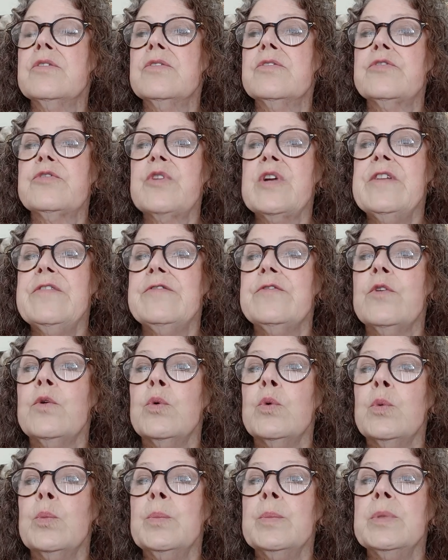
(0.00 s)

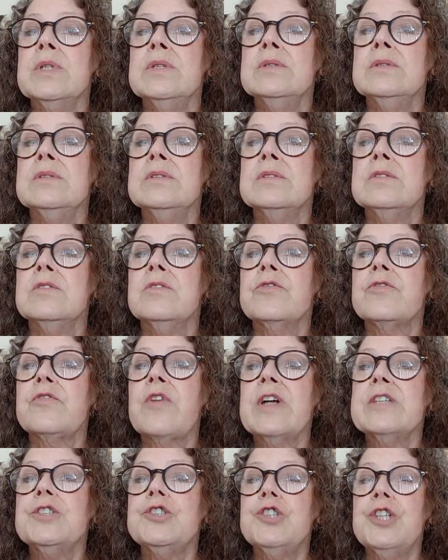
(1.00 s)
freeform
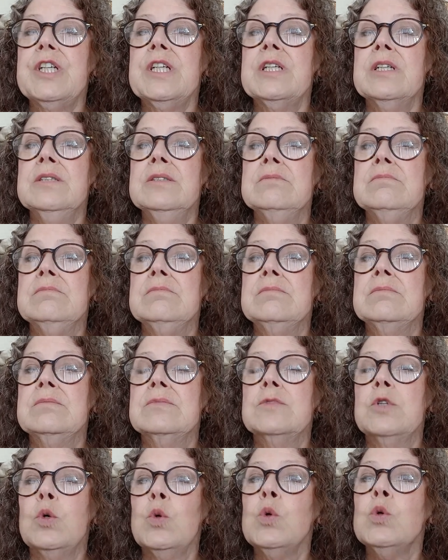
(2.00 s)
frangia,
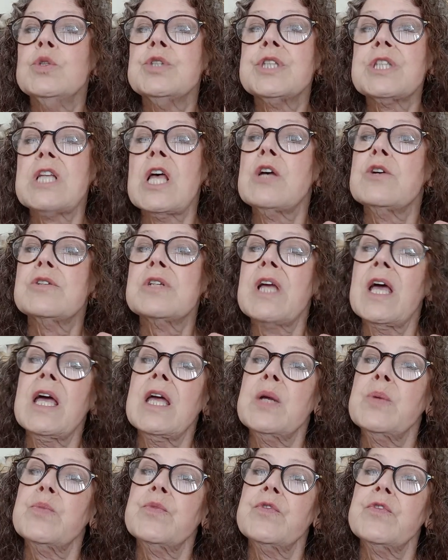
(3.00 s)
also
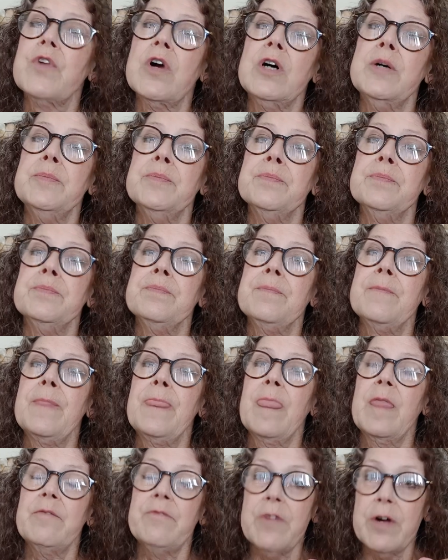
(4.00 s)
came from
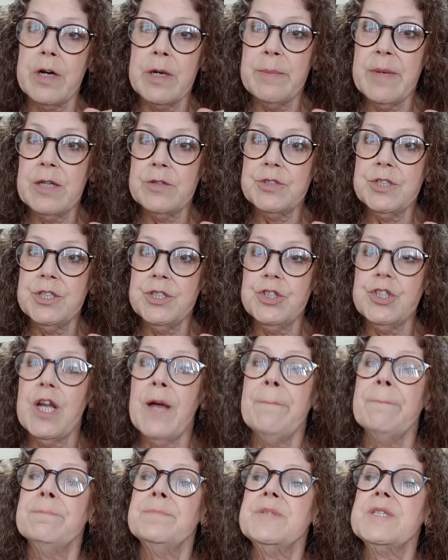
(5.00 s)
Fire Mountain
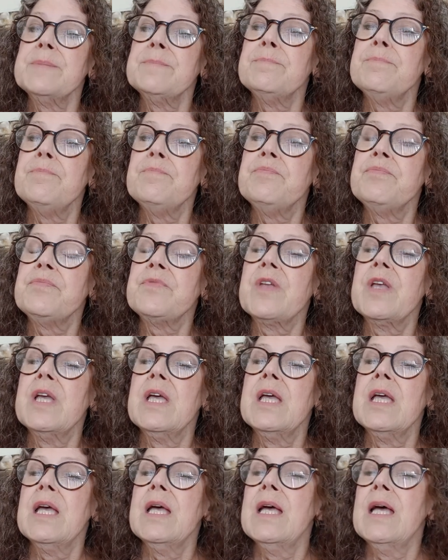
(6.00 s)
Gems.
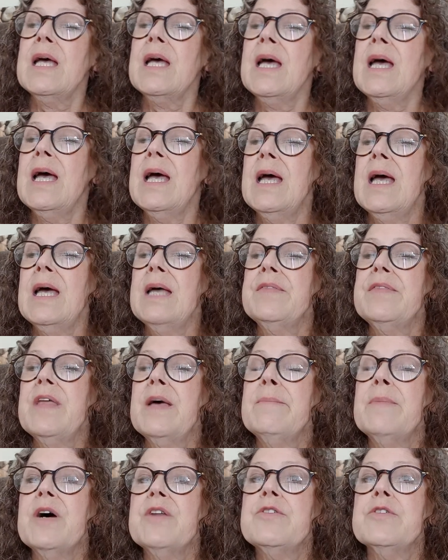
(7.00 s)
They're
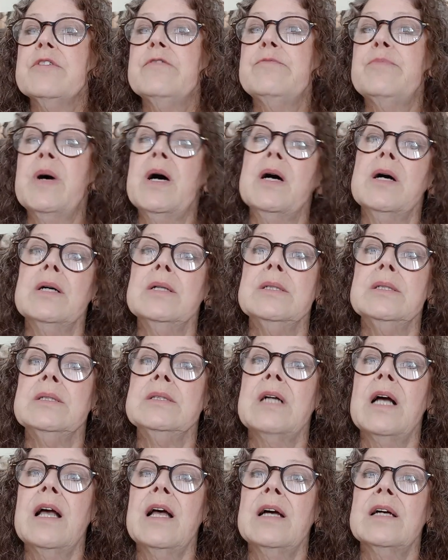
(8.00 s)
mother of pearl
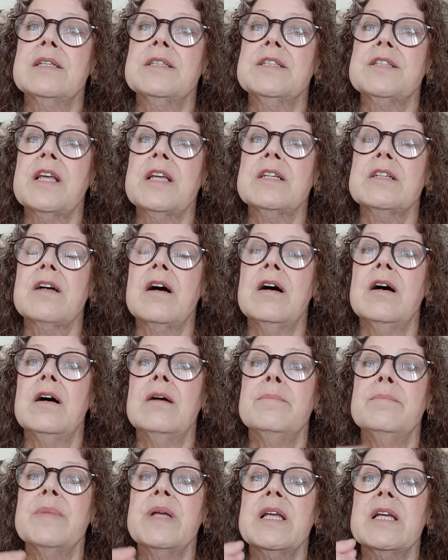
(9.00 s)
and they
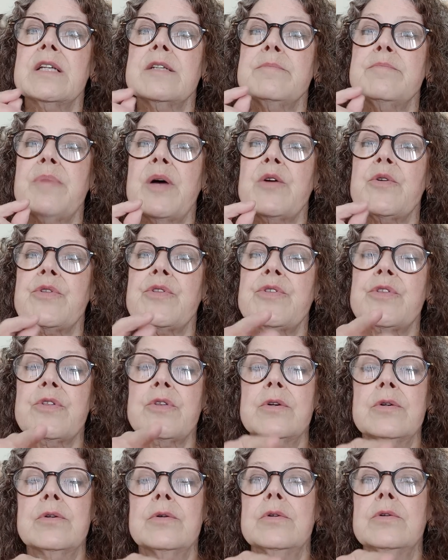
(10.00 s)
come in both
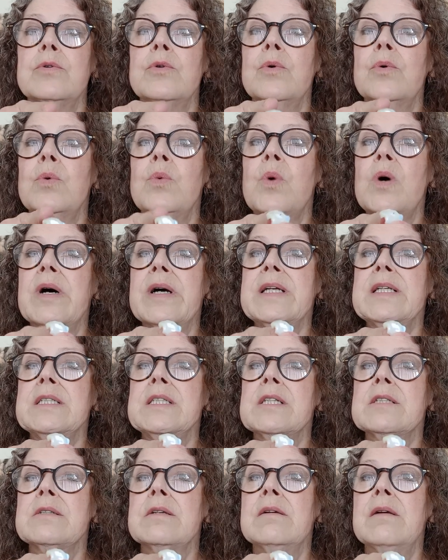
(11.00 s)

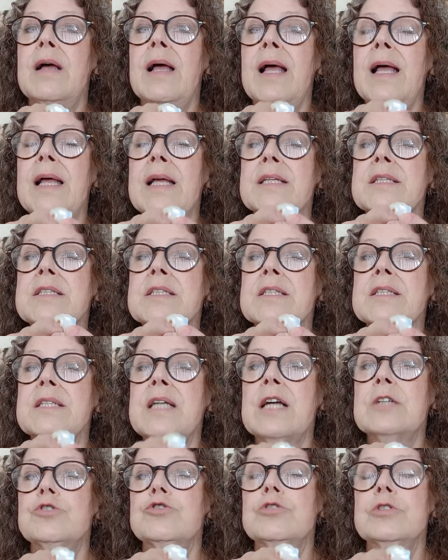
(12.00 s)
white and
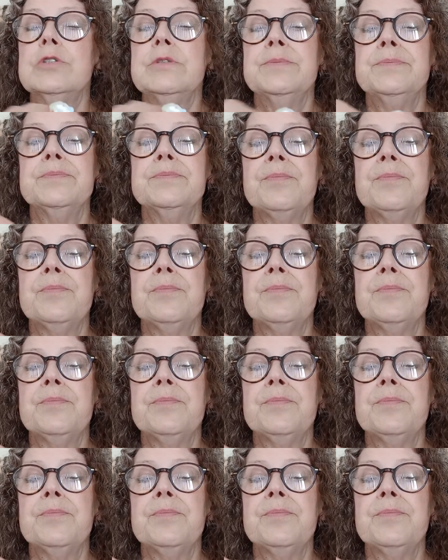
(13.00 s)
natural.